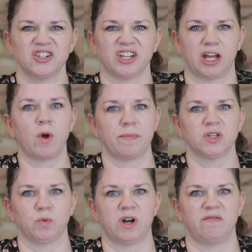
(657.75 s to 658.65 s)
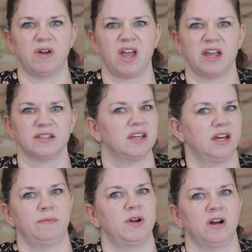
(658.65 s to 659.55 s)
Actually, gonna wipe the sweat off my hands,
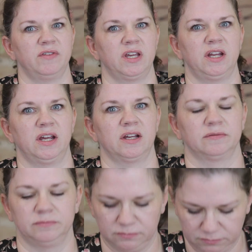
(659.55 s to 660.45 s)
and I'm not even kidding.